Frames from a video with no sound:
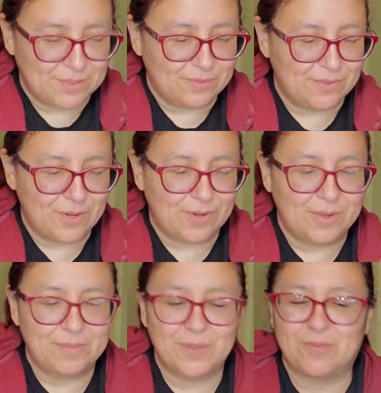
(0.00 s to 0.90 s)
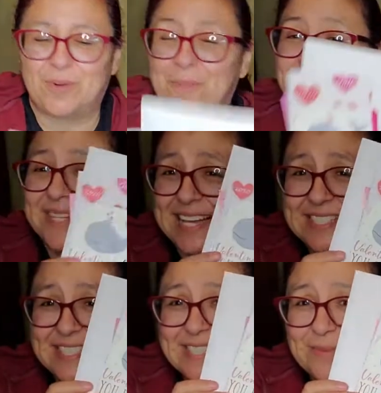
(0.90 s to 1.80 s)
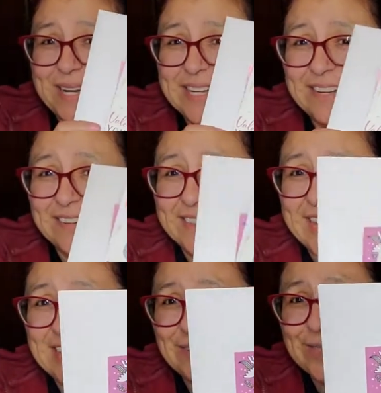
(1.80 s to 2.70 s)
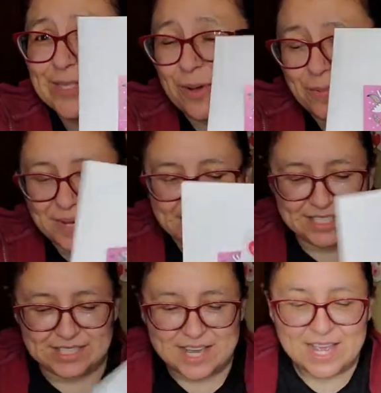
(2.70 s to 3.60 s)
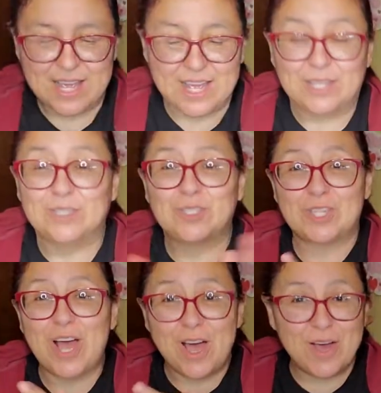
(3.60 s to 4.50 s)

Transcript: beautiful, beautiful blessings right here. Thank you so much. So,